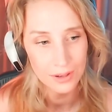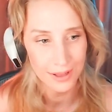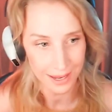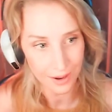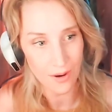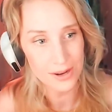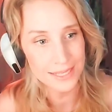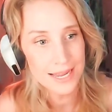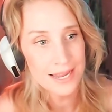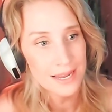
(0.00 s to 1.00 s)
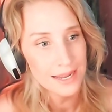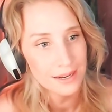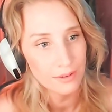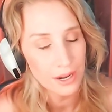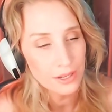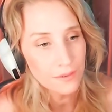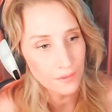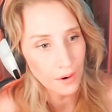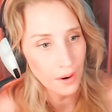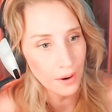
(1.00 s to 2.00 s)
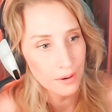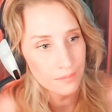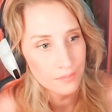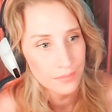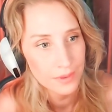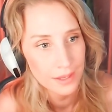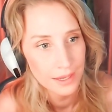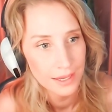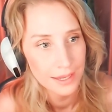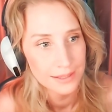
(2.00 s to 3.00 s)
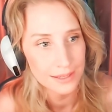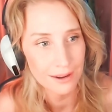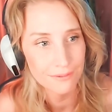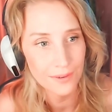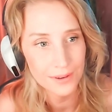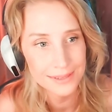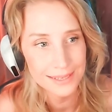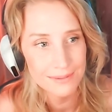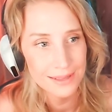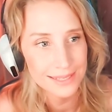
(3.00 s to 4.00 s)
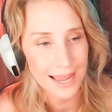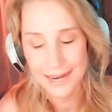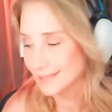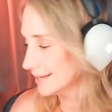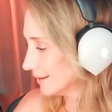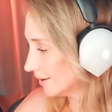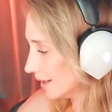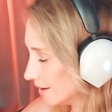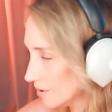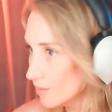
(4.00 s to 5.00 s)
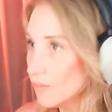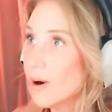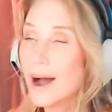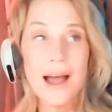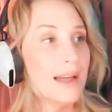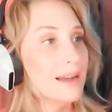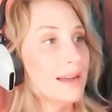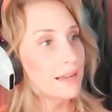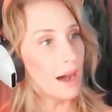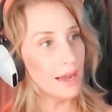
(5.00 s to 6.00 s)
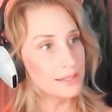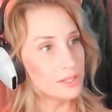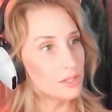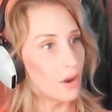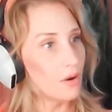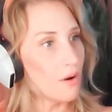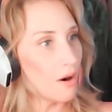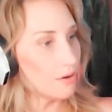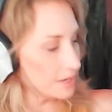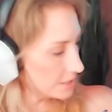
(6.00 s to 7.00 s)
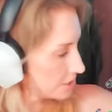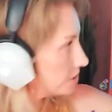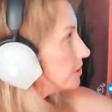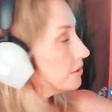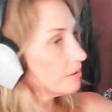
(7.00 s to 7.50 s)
Hello, Aussie. Where are you from? Did I fall asleep in the tanning salon? I don't know why it's so orange.